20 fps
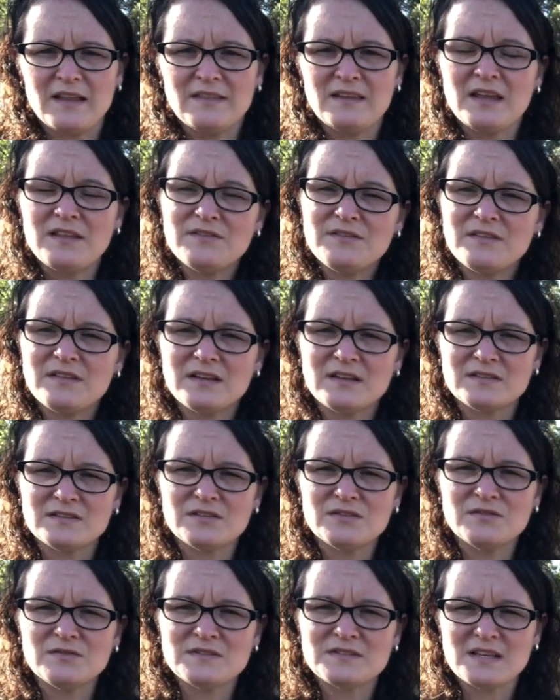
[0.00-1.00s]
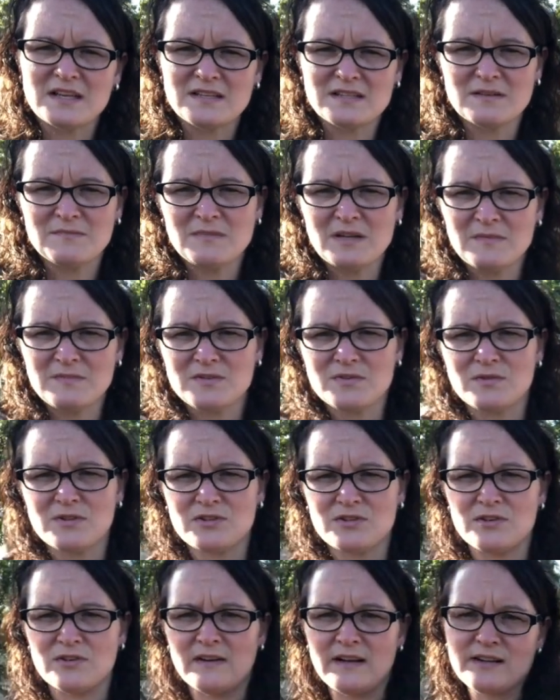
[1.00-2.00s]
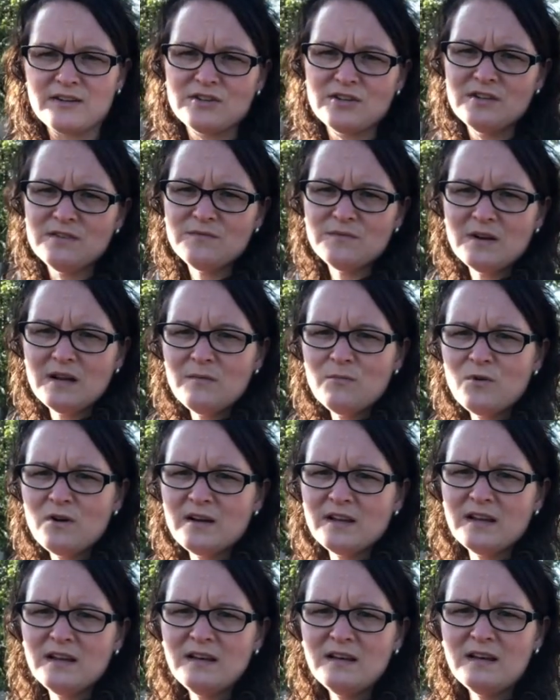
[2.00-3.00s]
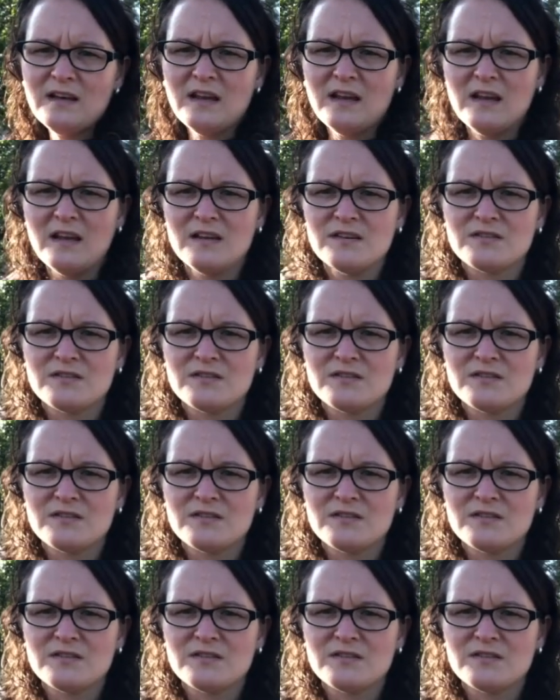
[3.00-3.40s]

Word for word: The other thing too is I sometimes switch direction when I'm walking,